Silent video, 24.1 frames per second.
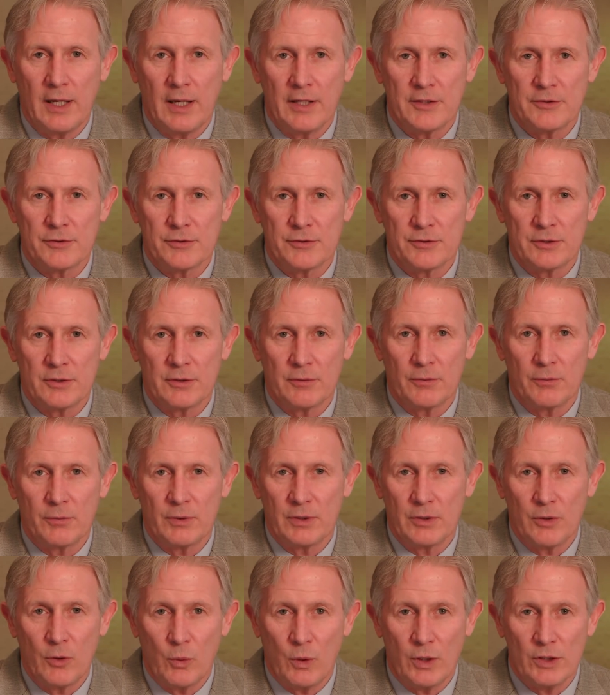answers to
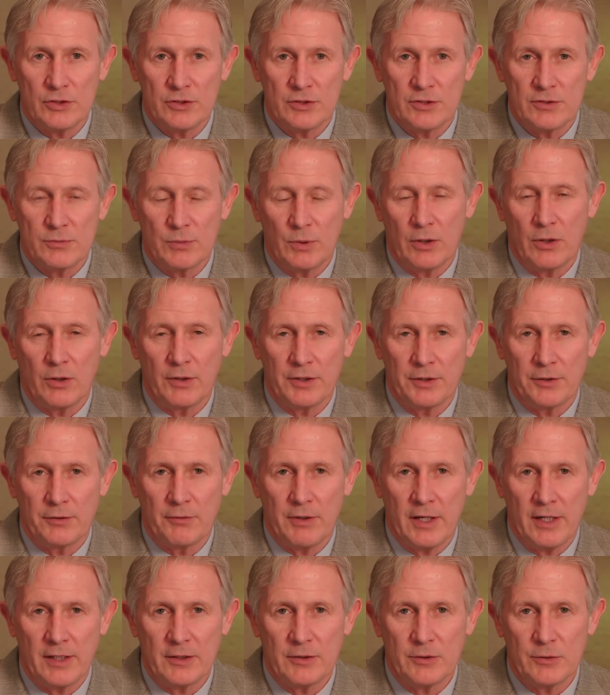written questions we call
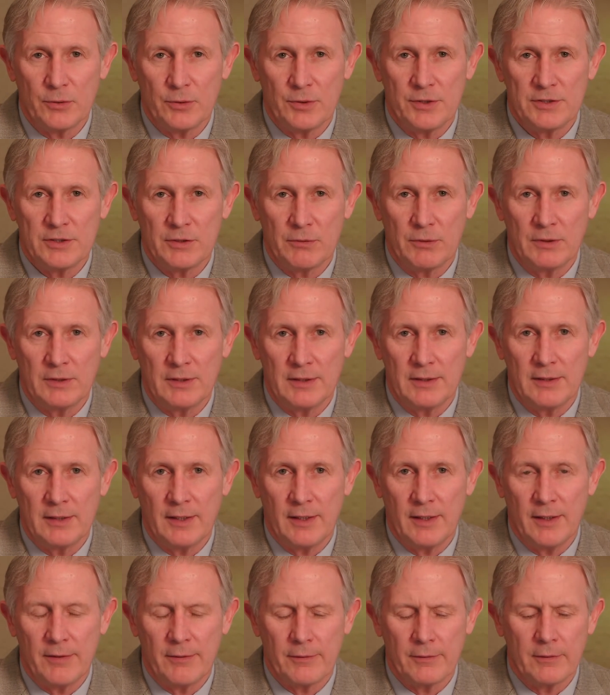interrogatories that we did
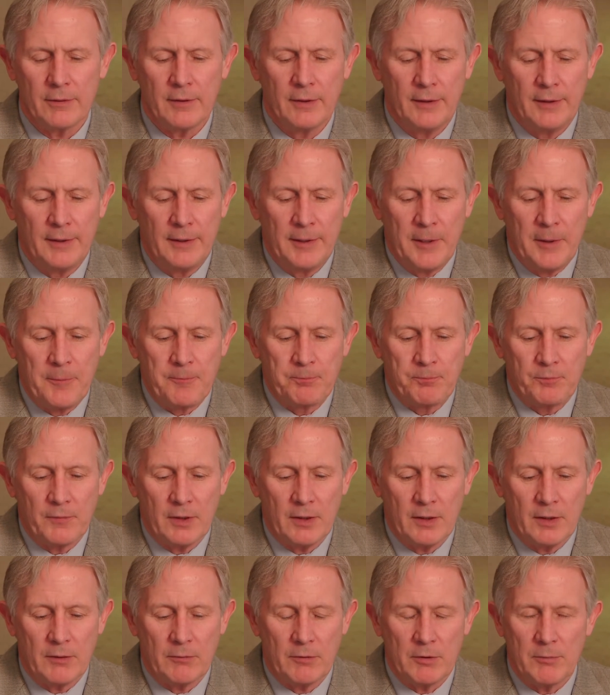together.
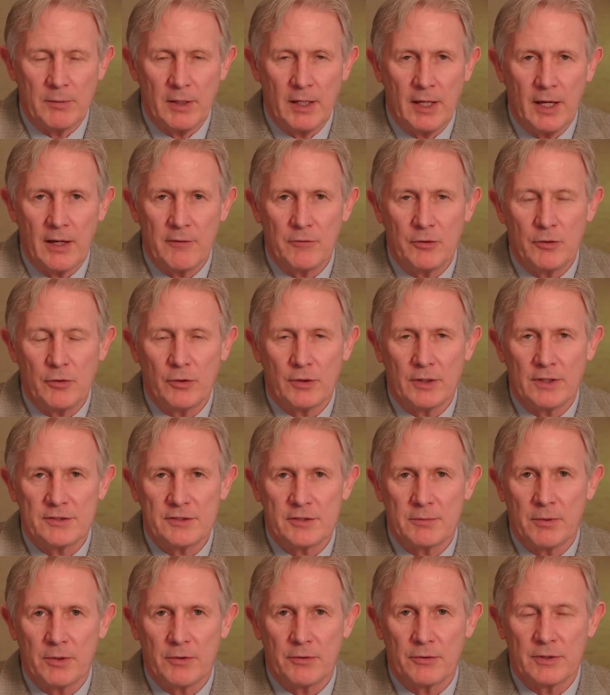We may have you look at
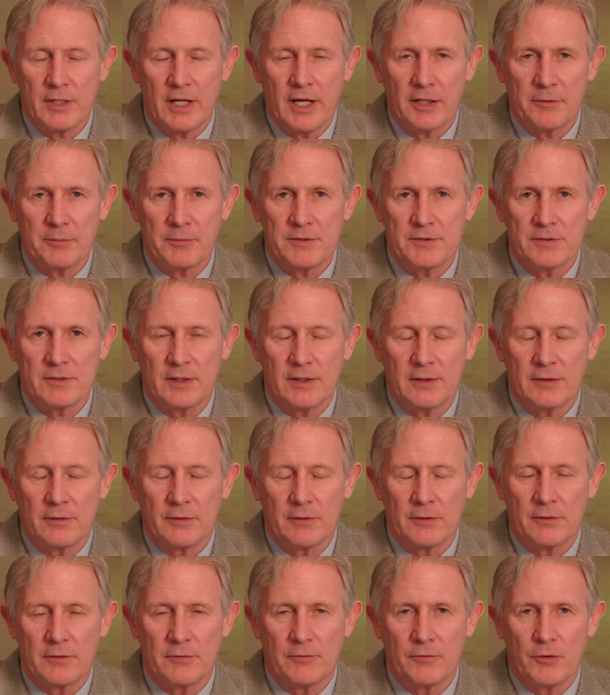some other documents that
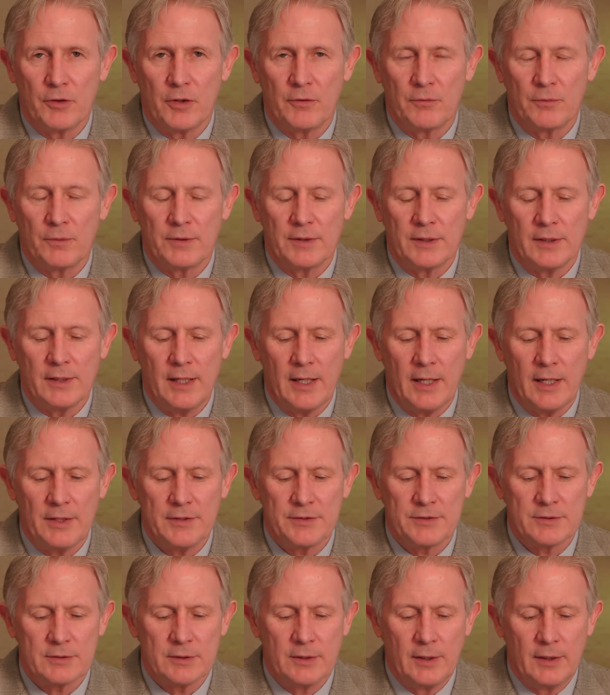are involved with the
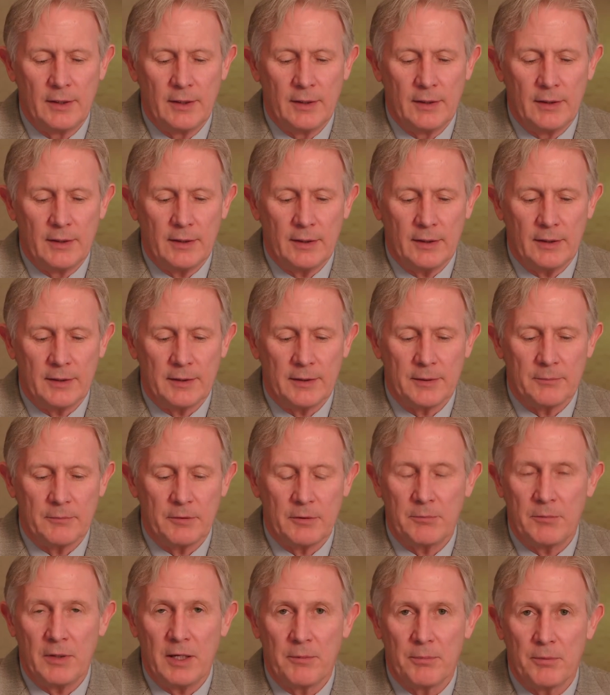case.
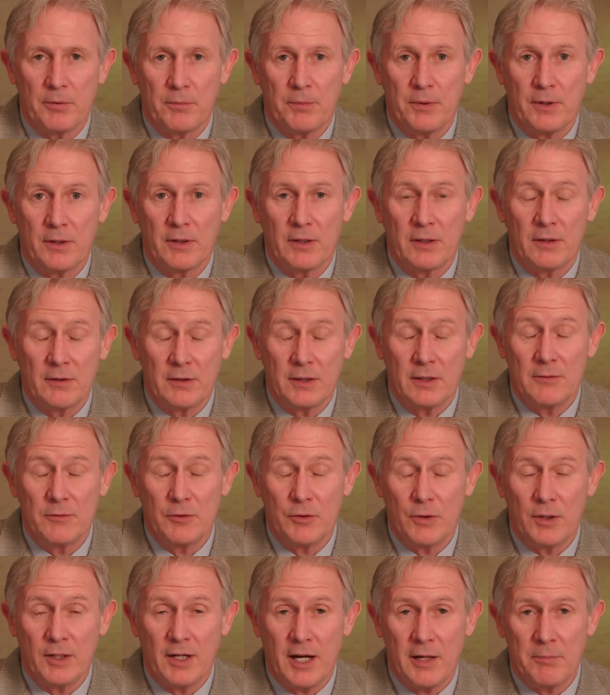We may give
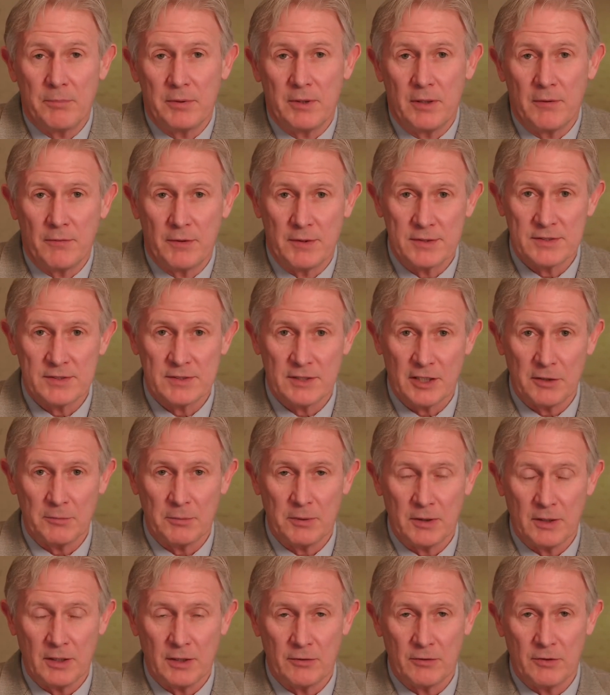you a copy of a
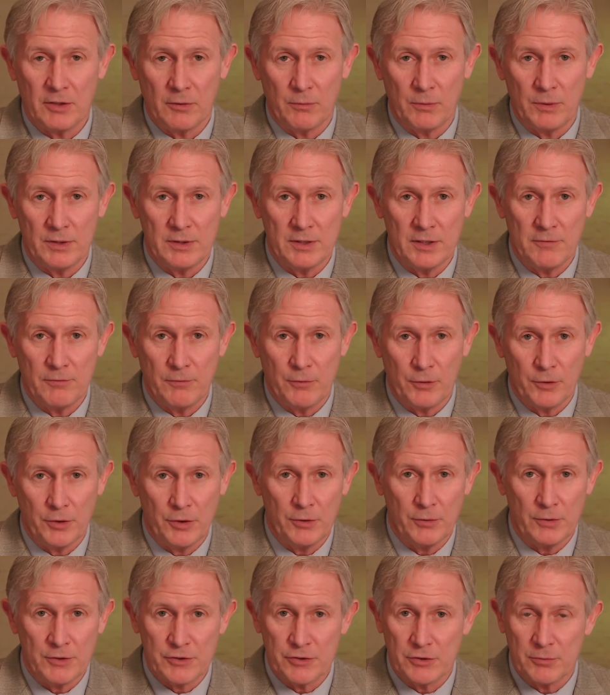settlement letter that we did for
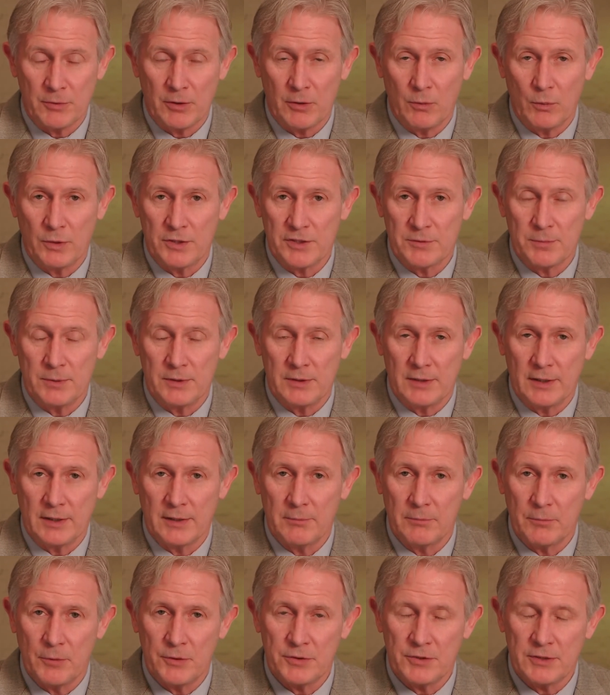you, assuming one's been
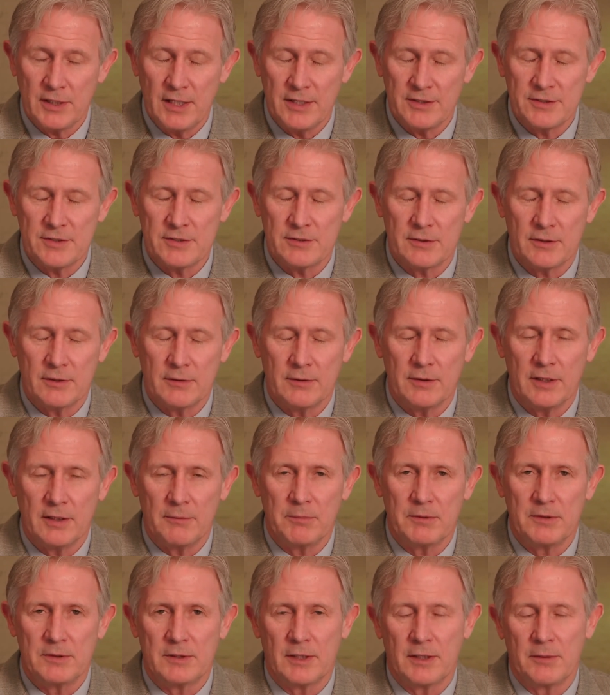done. Most cases that they've
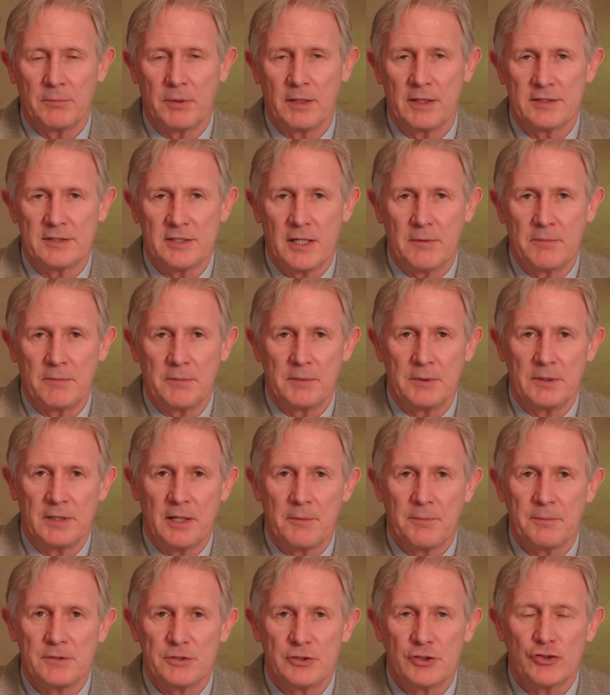been done by the time of a
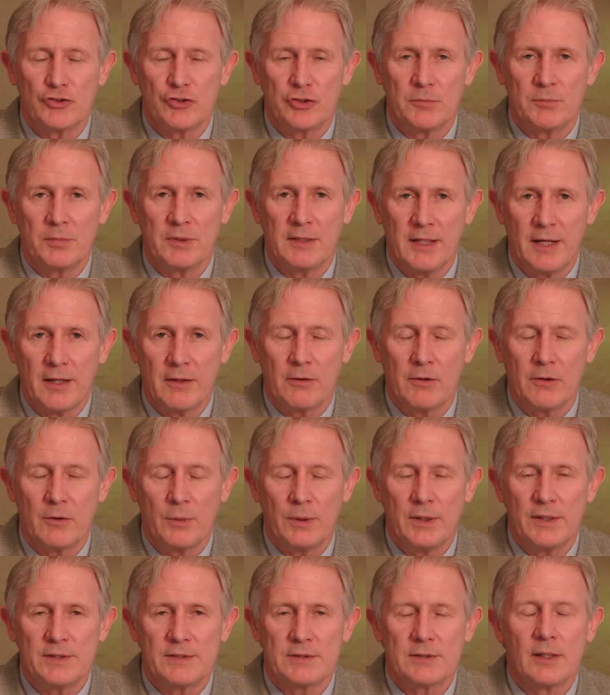deposition, but not
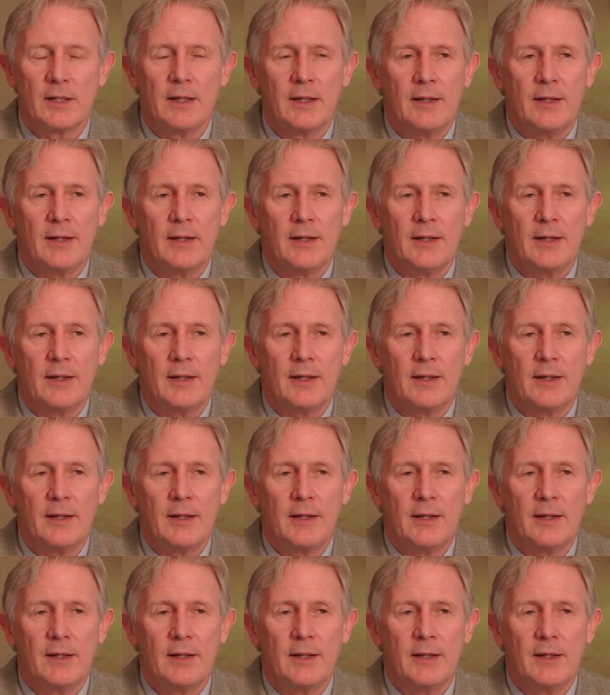always.